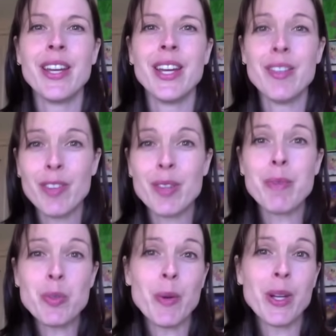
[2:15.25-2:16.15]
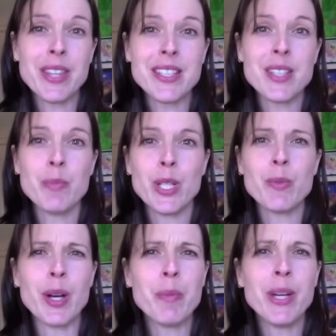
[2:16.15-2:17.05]
and for the most part they did pretty
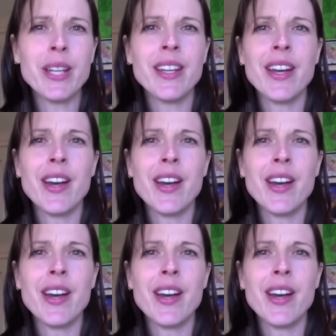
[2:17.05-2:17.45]
well, but